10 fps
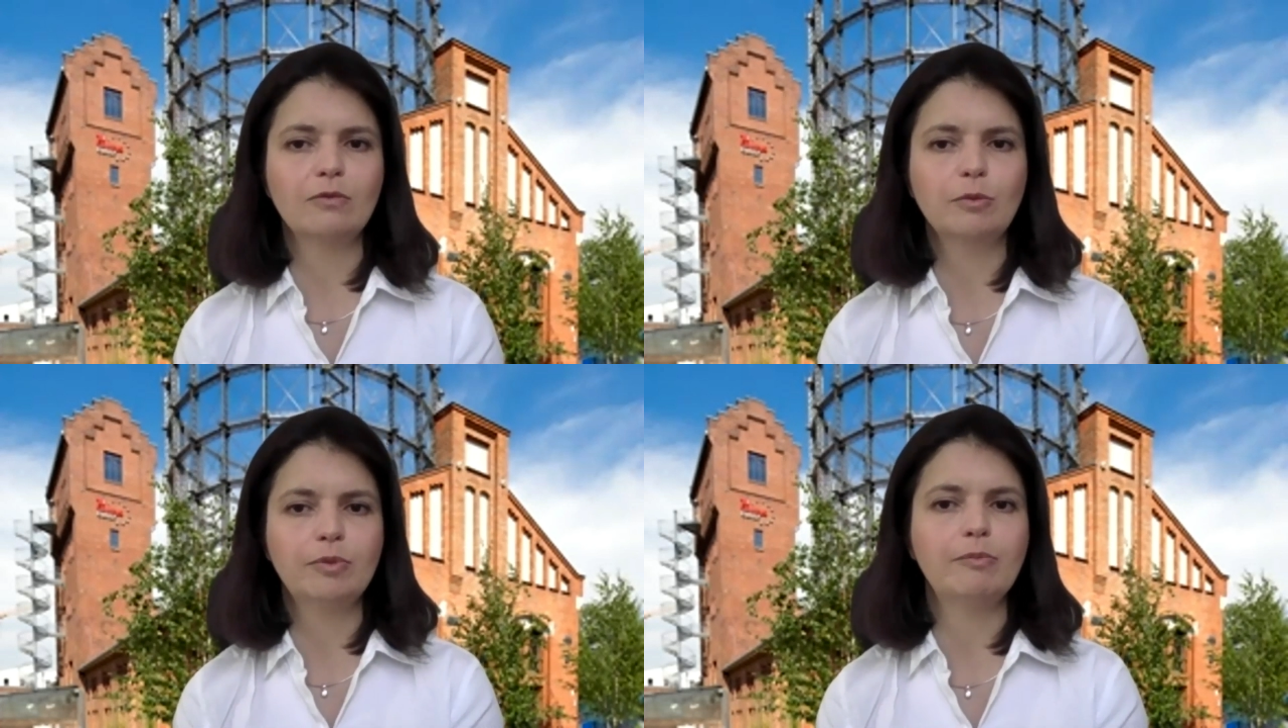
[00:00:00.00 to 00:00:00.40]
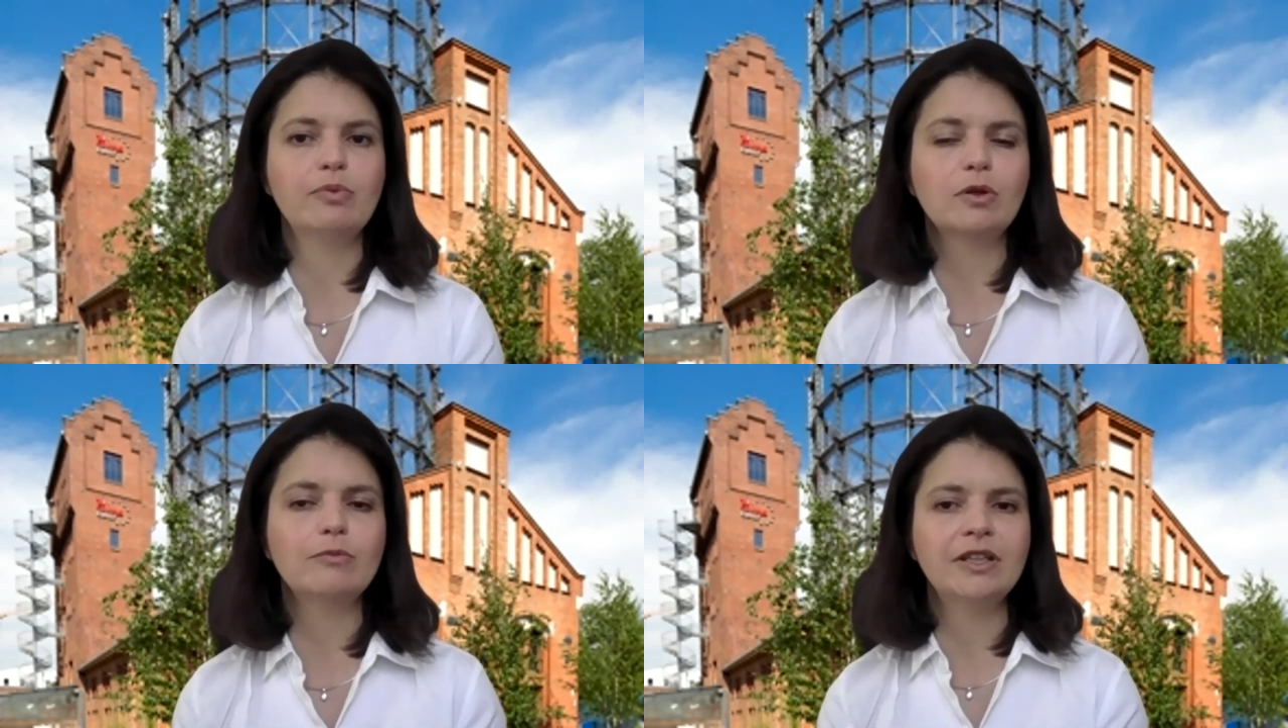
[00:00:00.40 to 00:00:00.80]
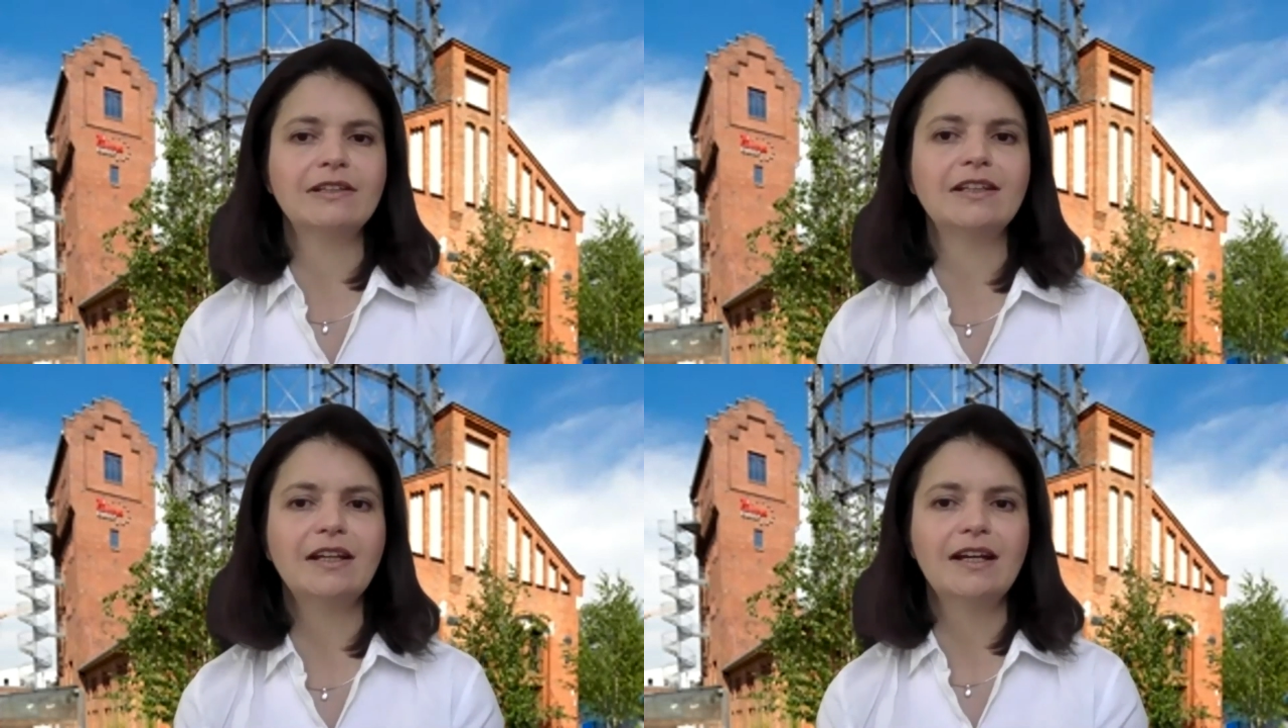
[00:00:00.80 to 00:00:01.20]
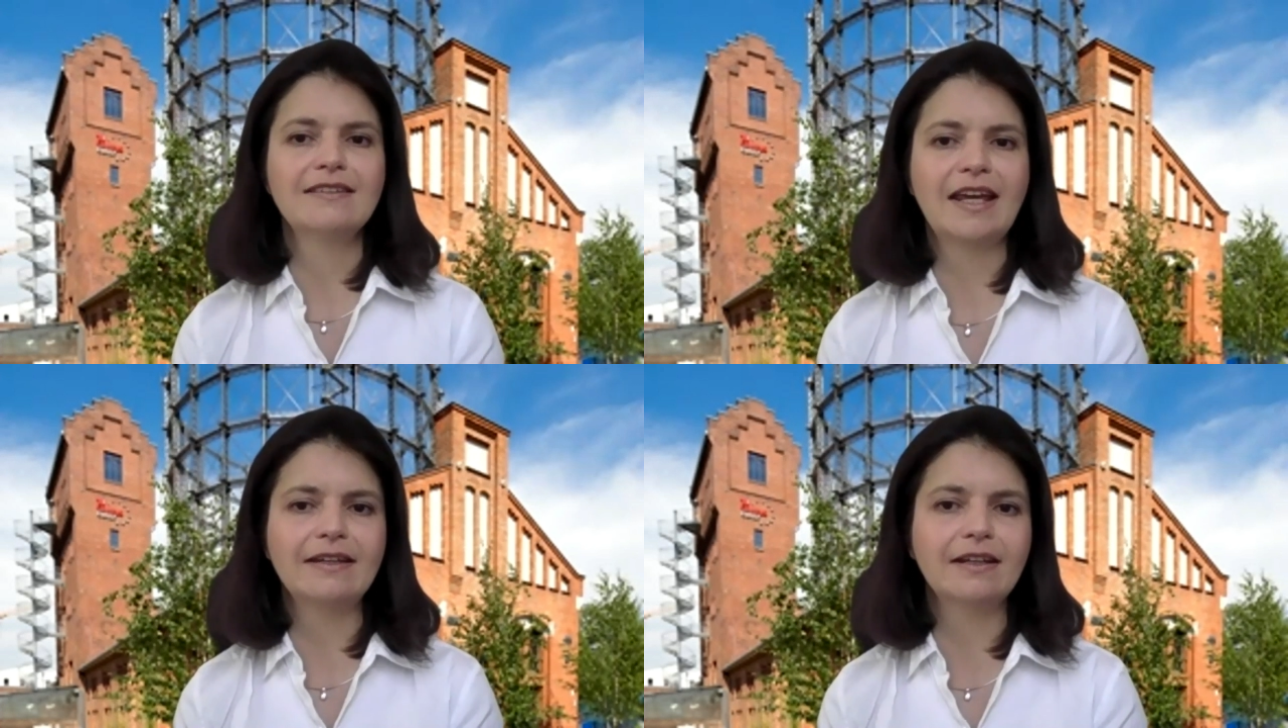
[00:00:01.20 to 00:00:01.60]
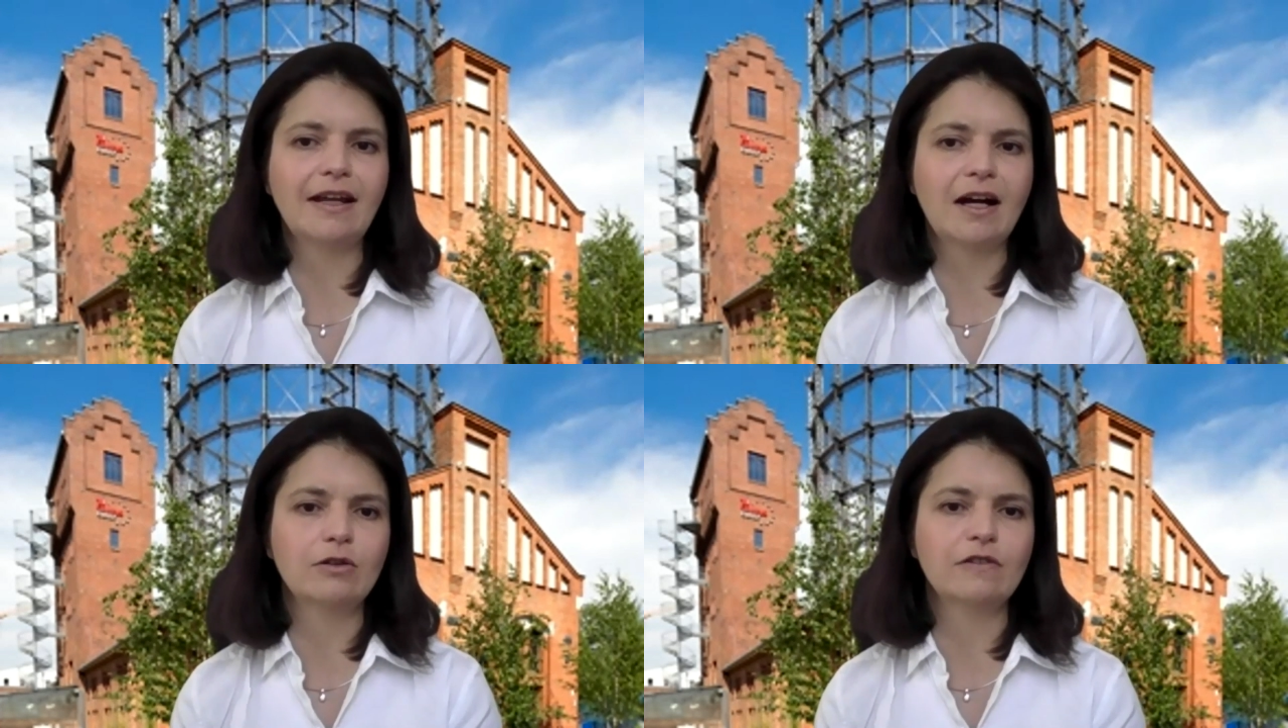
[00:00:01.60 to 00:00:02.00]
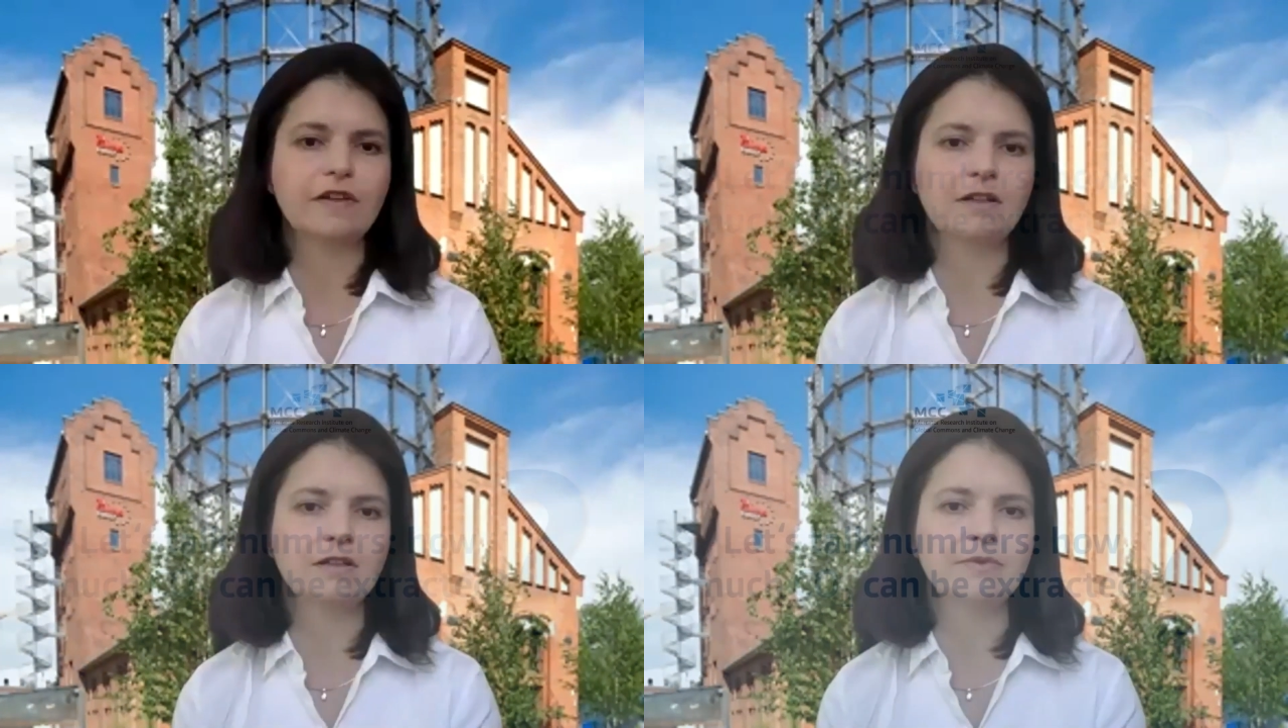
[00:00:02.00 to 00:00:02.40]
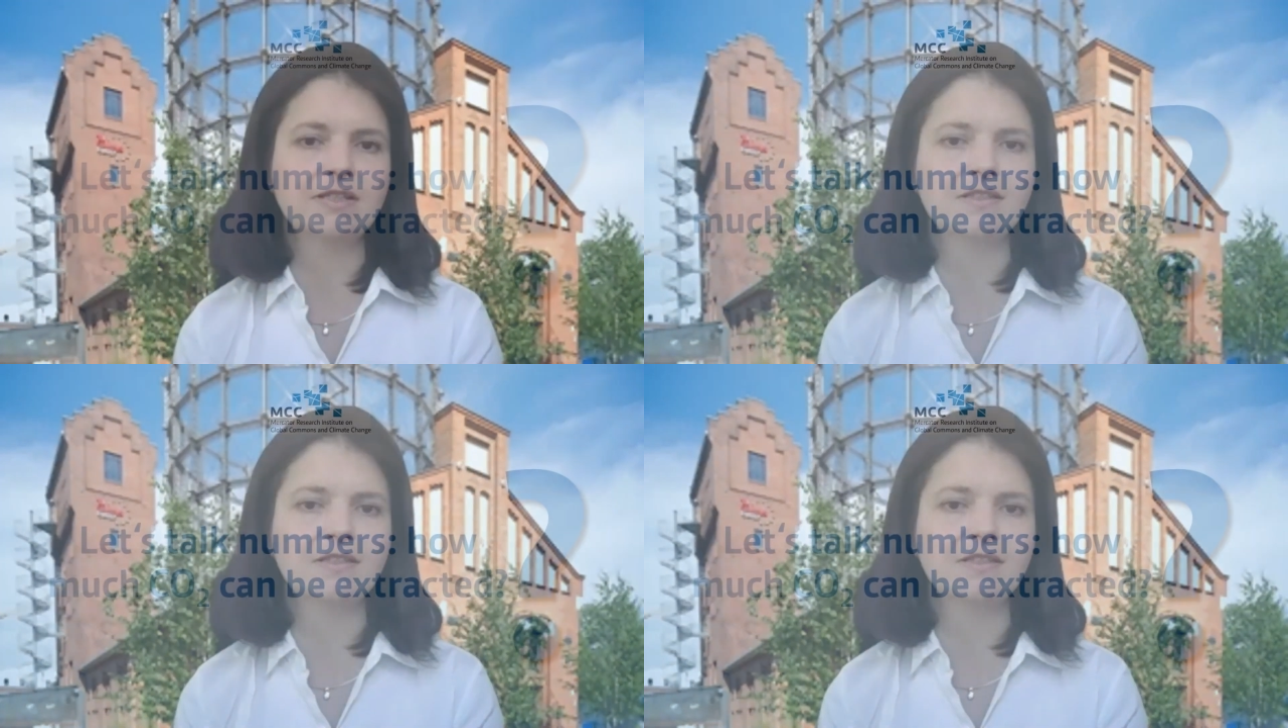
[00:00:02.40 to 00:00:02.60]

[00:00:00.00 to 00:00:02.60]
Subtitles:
would be permanently taken out of the carbon